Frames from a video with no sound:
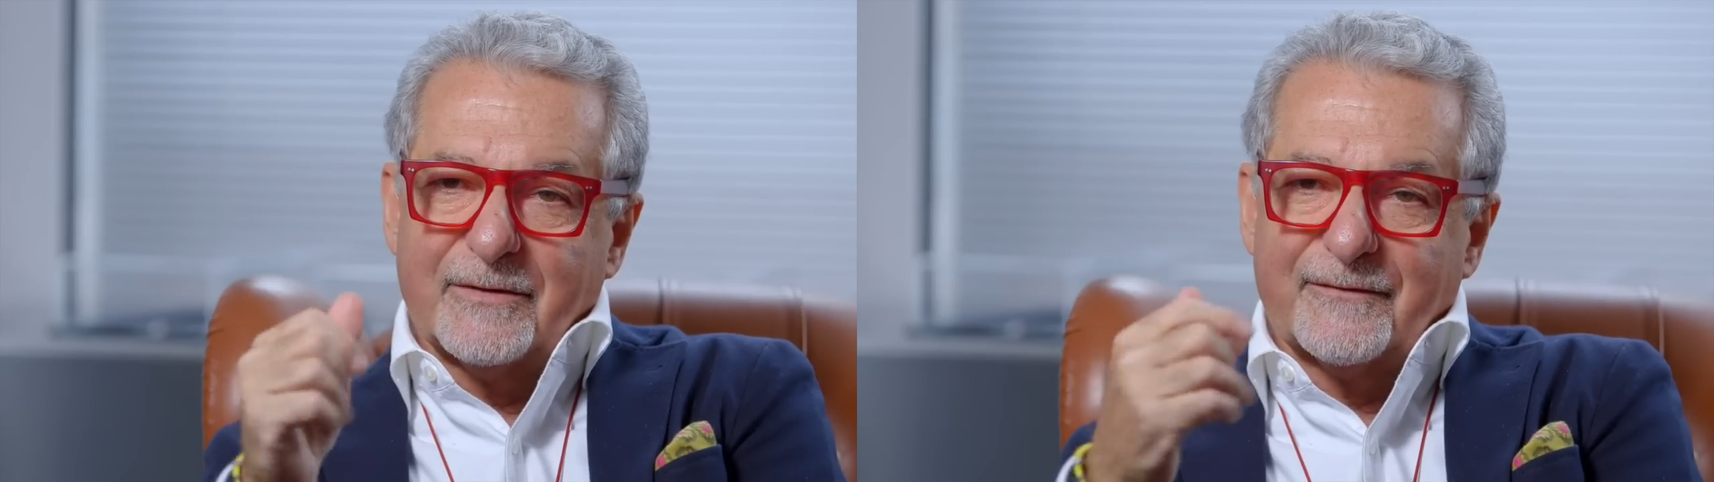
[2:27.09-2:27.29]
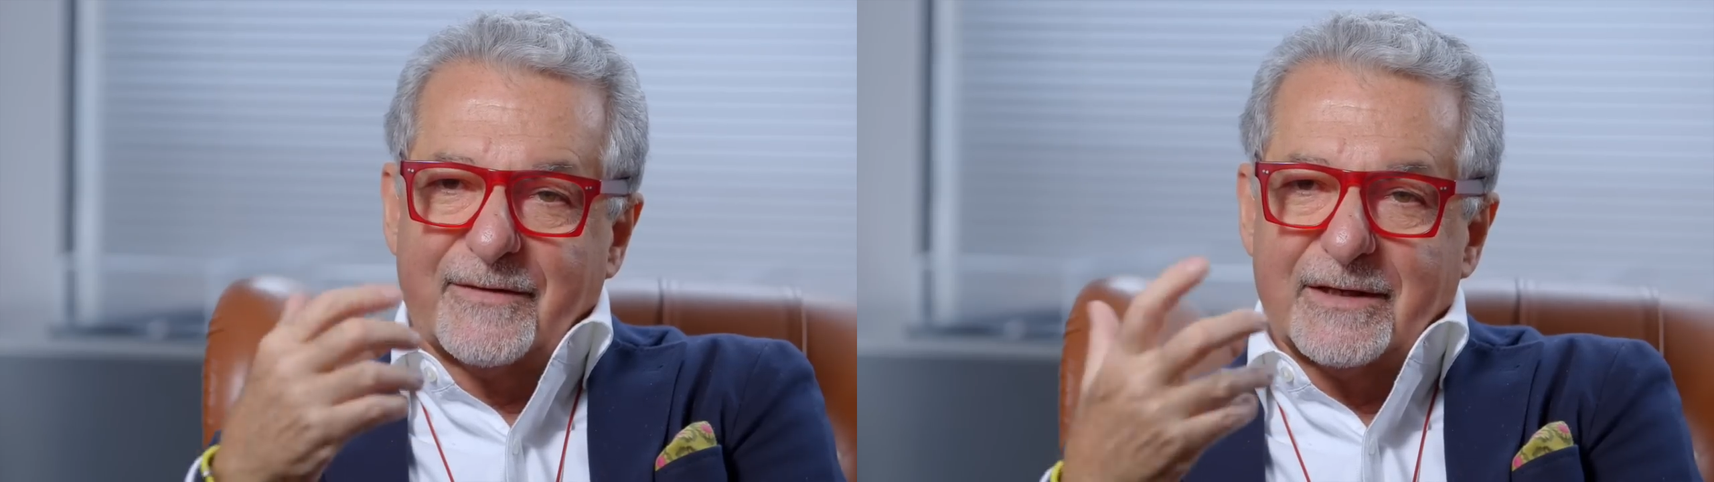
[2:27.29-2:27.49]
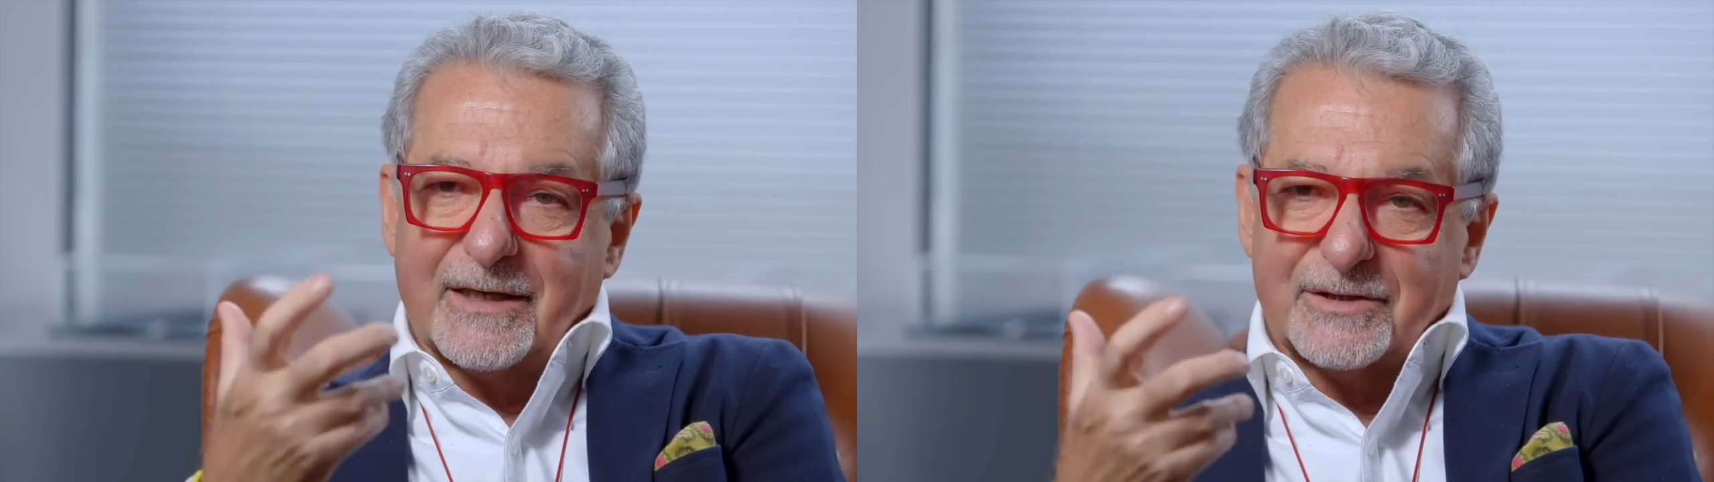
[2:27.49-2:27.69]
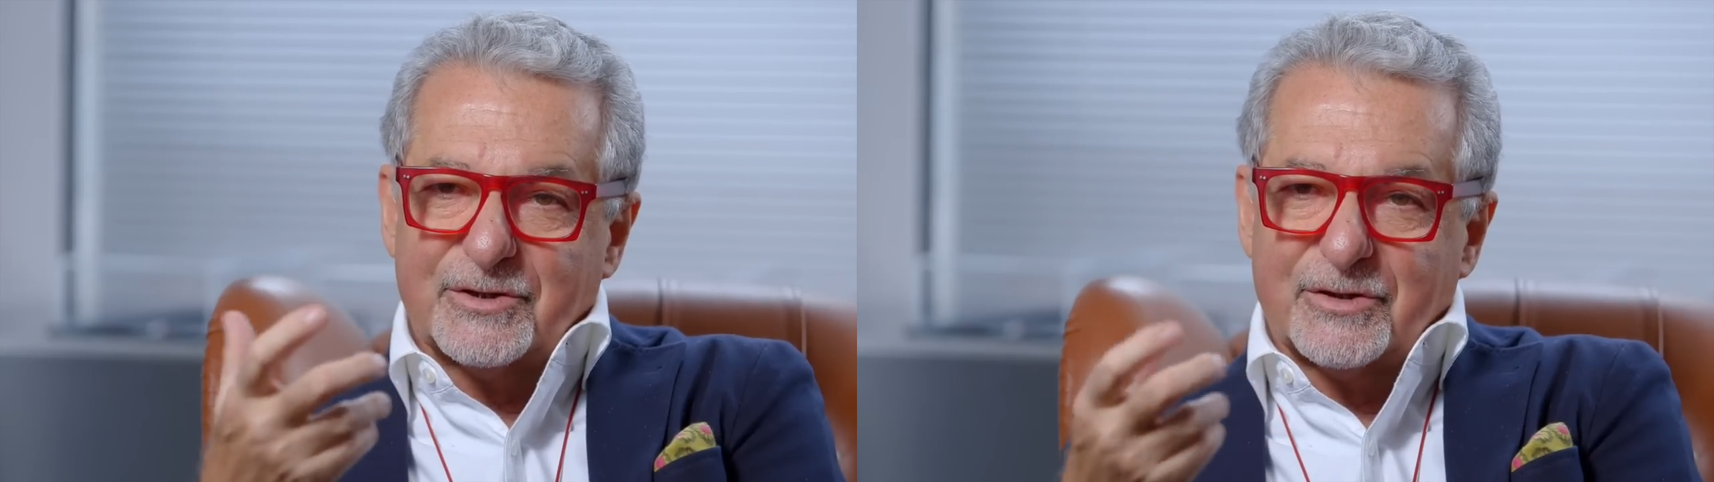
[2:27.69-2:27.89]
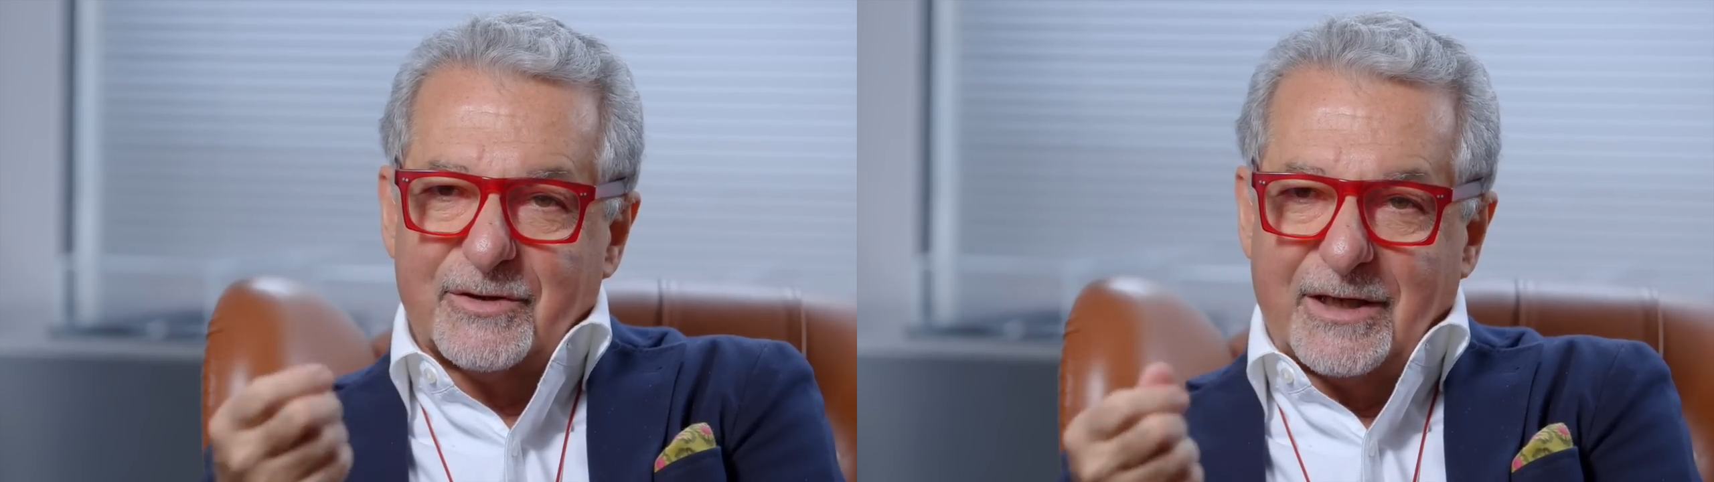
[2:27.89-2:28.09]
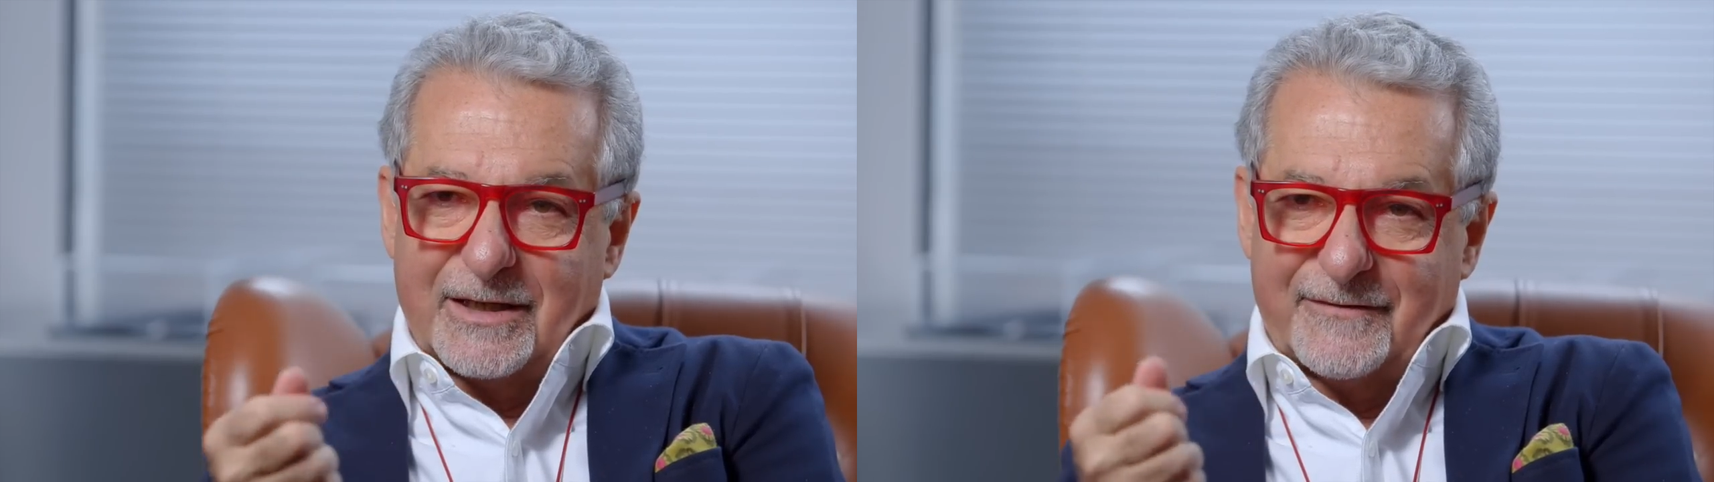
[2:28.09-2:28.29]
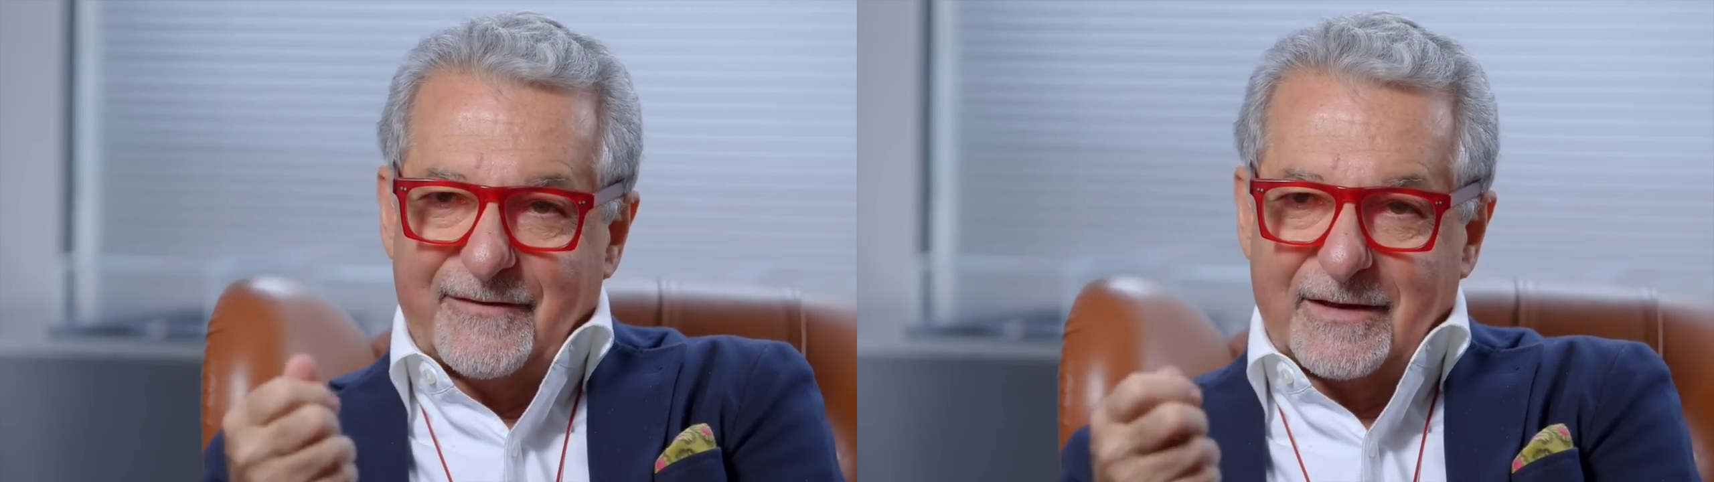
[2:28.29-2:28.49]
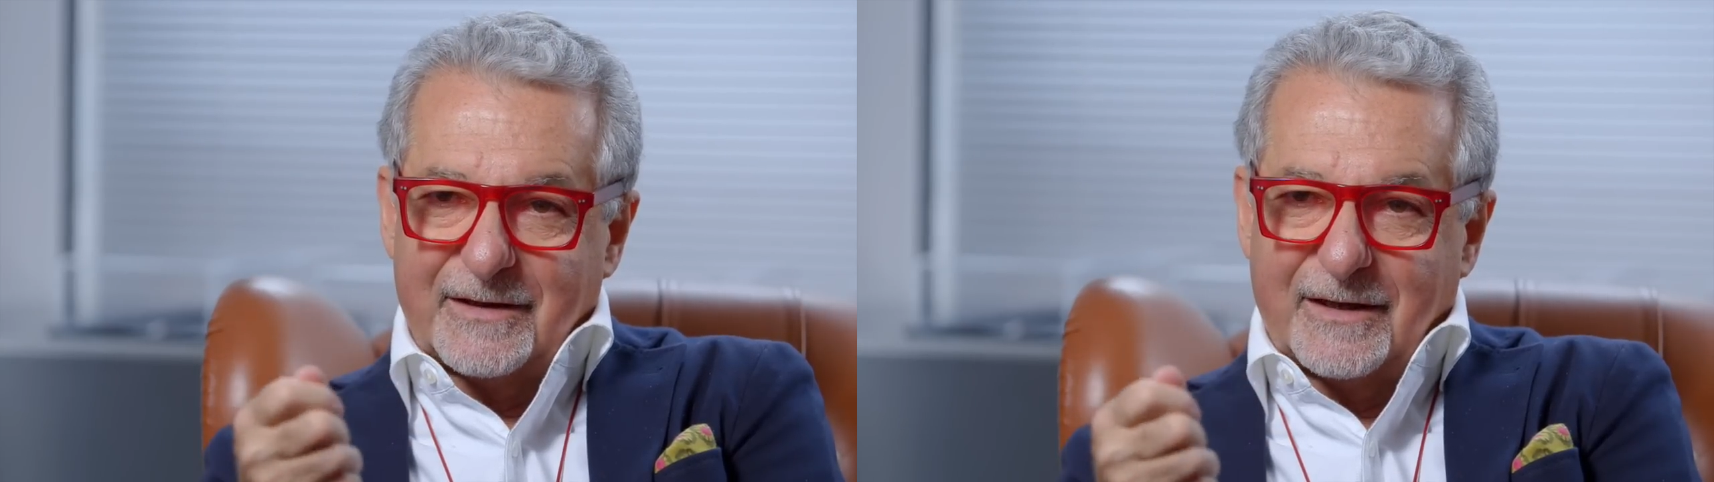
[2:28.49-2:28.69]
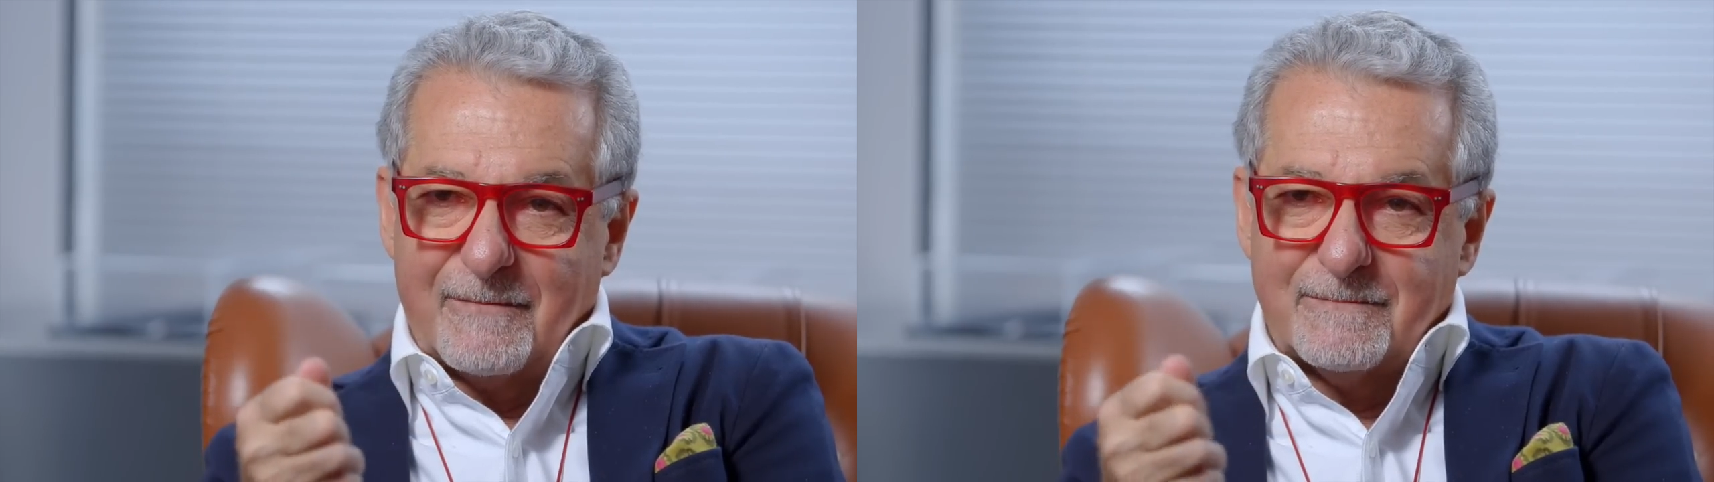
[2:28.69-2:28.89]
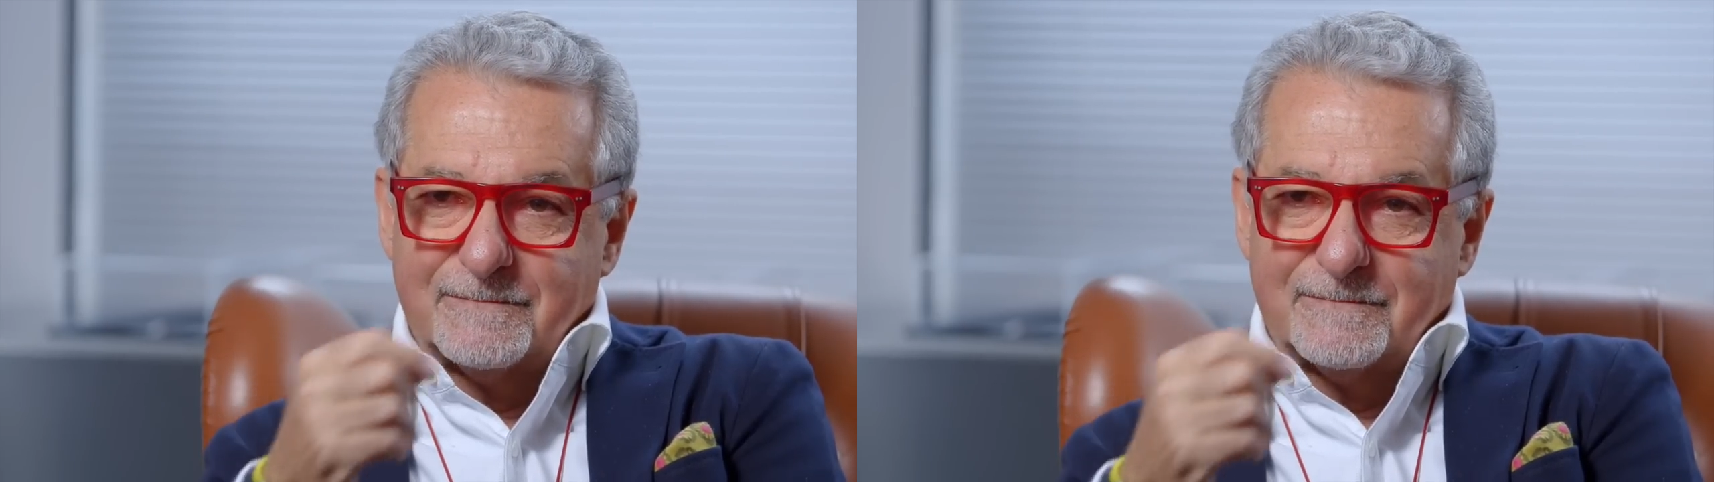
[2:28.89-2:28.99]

of the luxury yacht feeling.